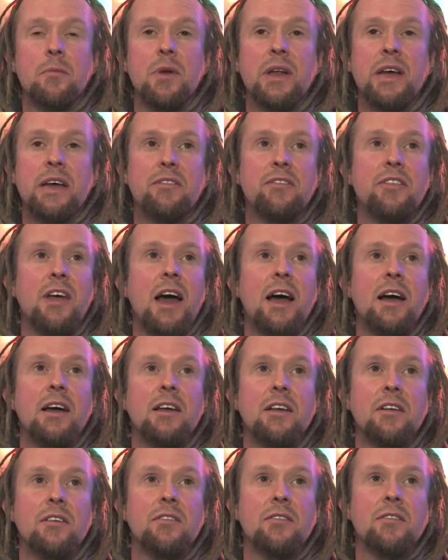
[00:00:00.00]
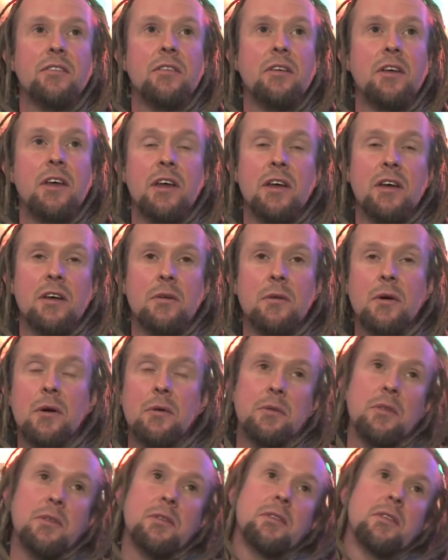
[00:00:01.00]
believe that is.
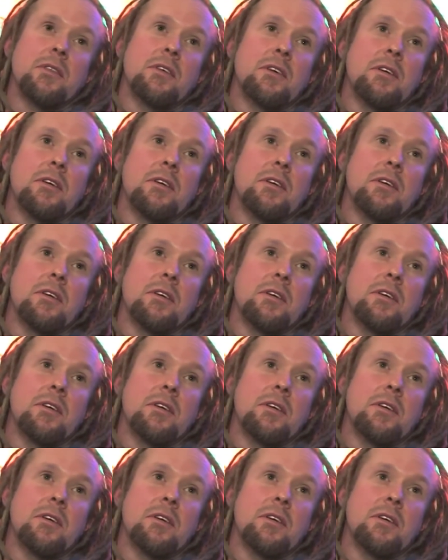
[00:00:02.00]
Well, Just